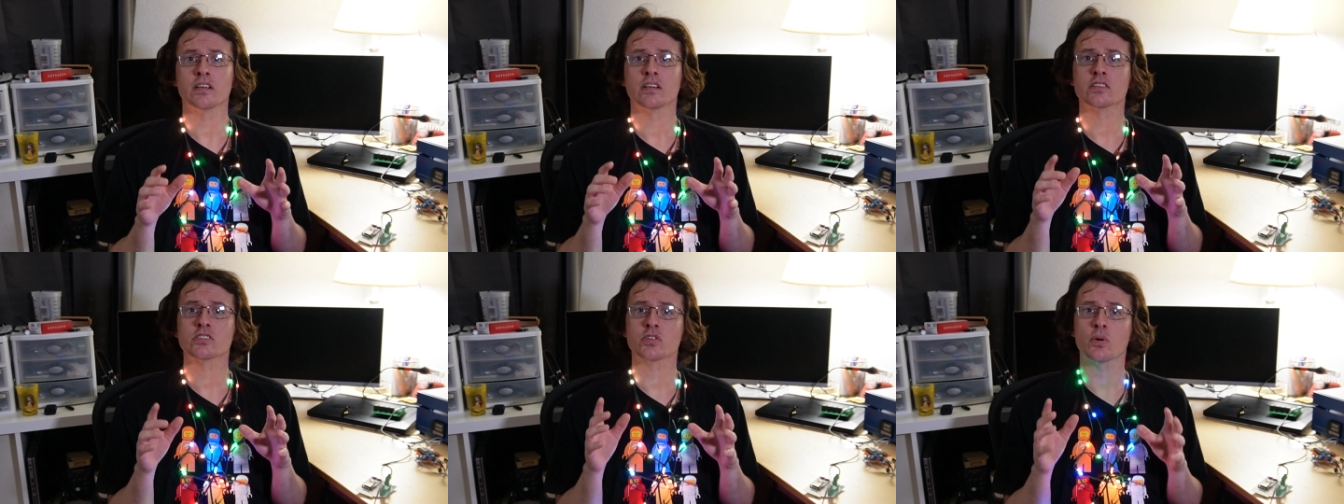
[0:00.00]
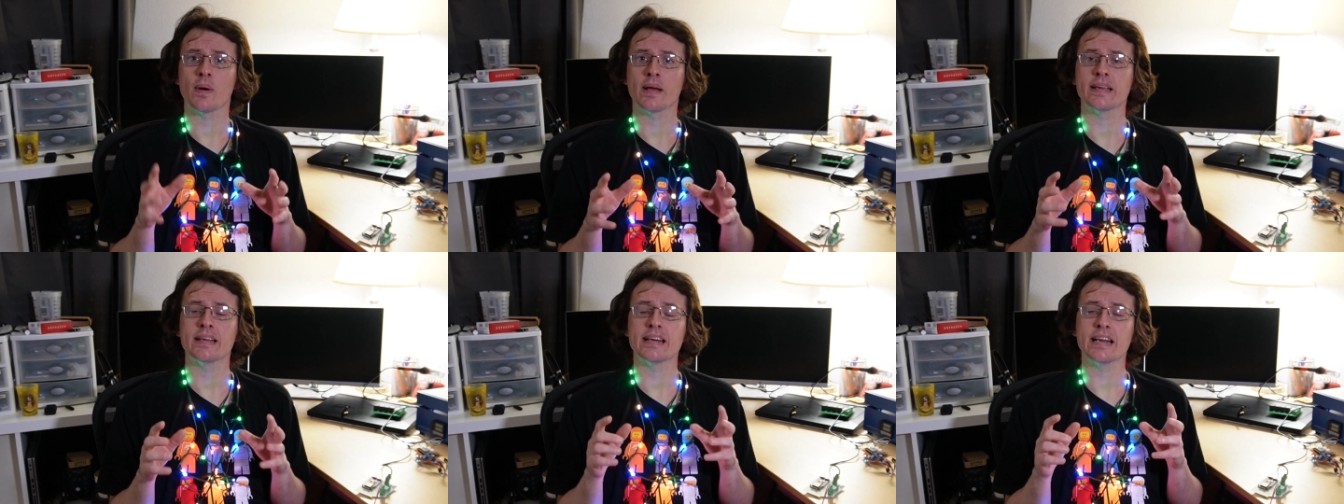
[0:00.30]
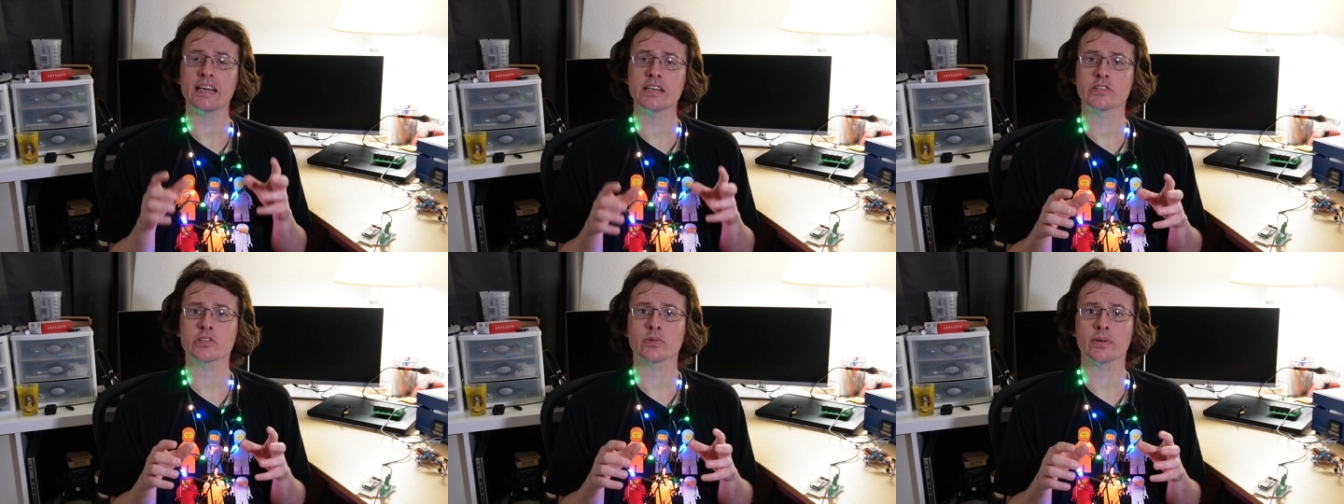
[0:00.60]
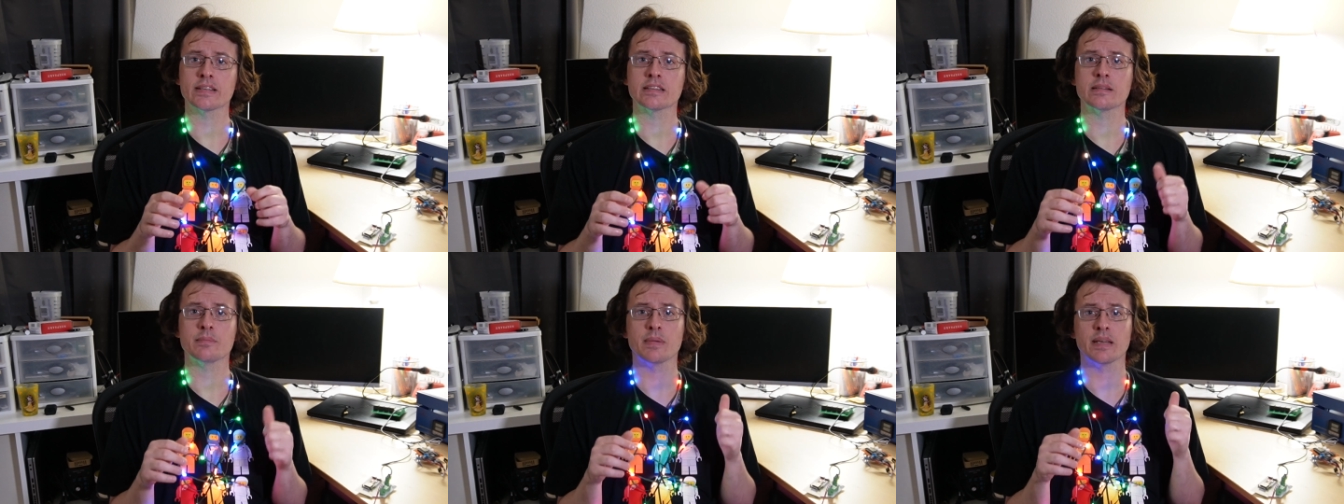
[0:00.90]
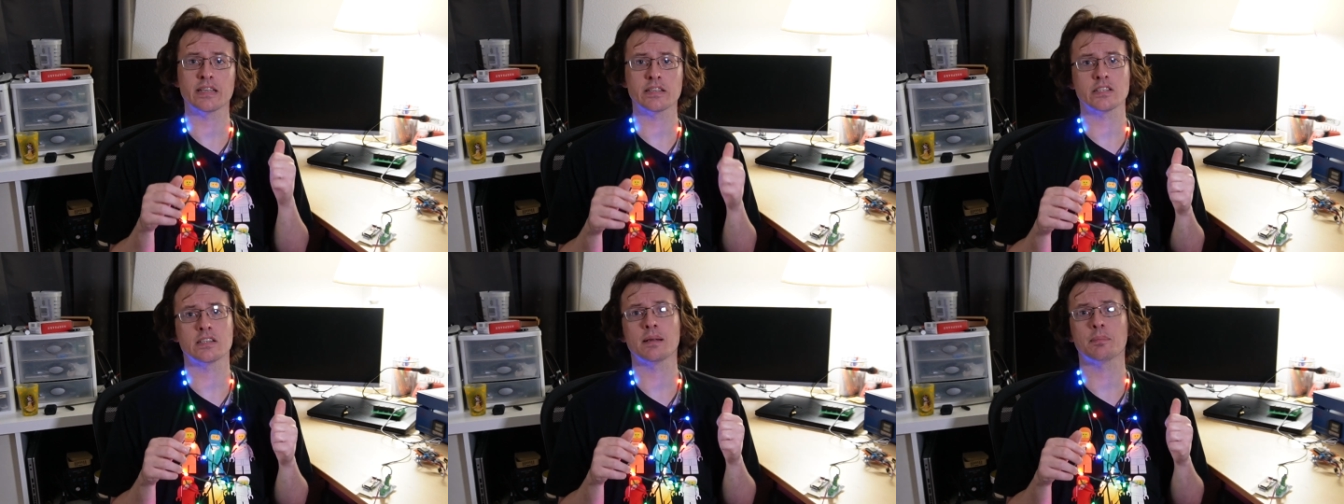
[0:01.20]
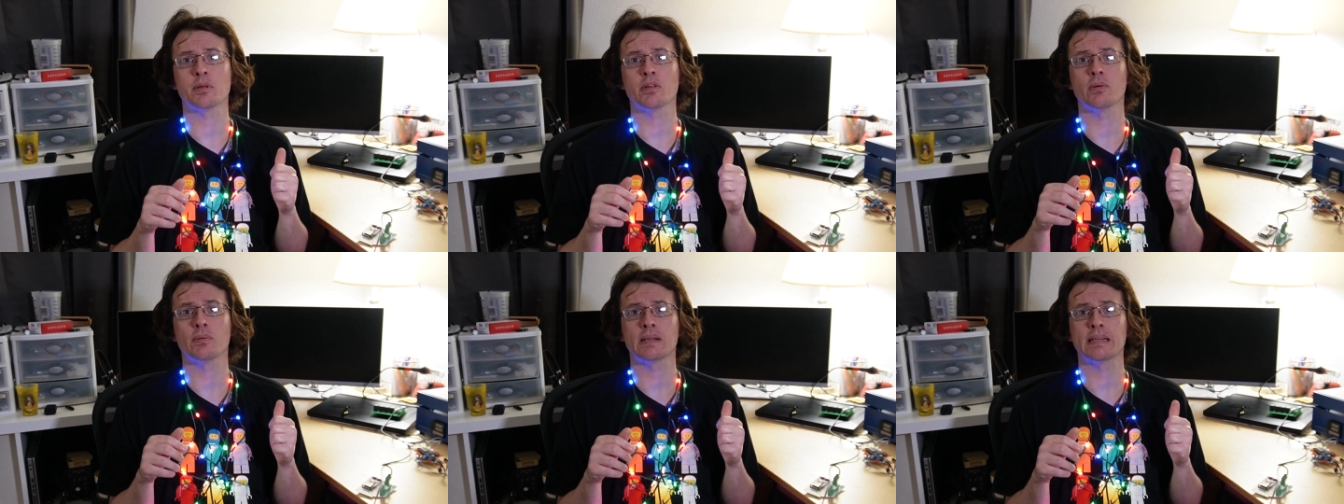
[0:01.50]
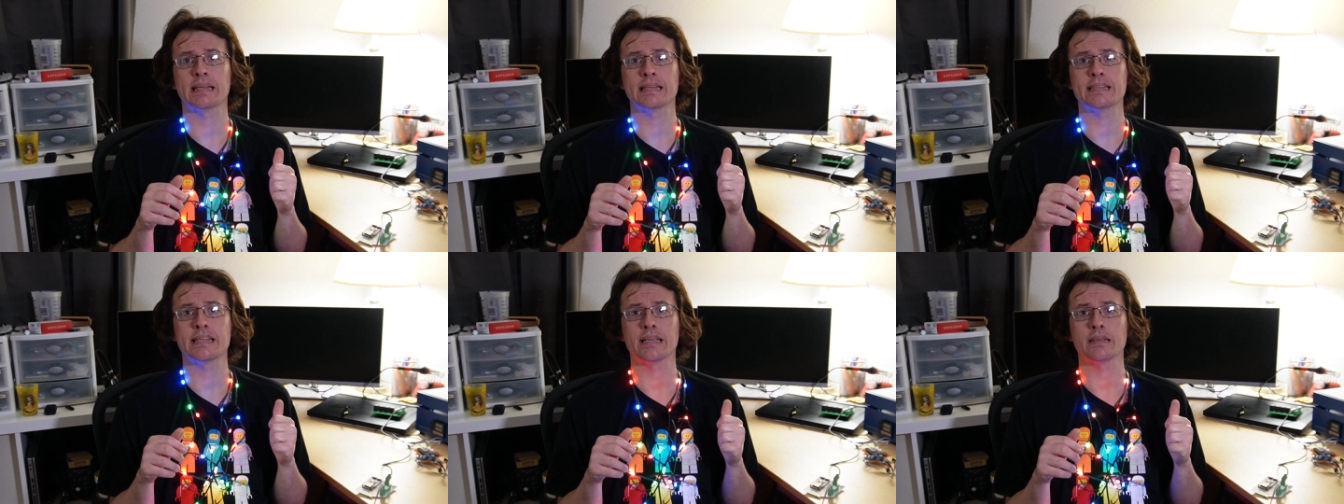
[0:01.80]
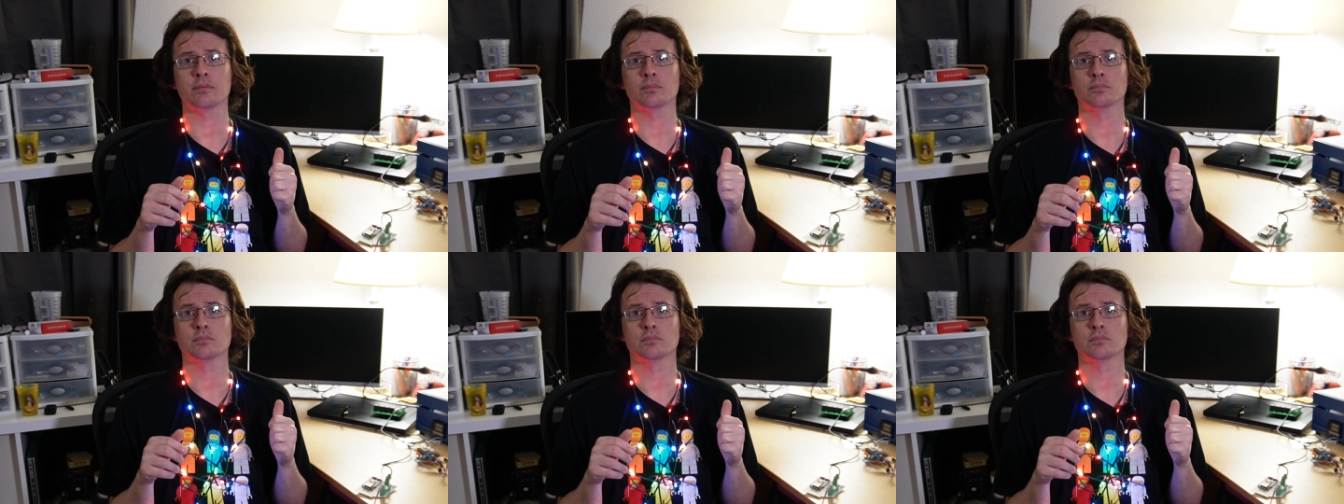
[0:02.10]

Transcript: so I can integrate them into W L E D.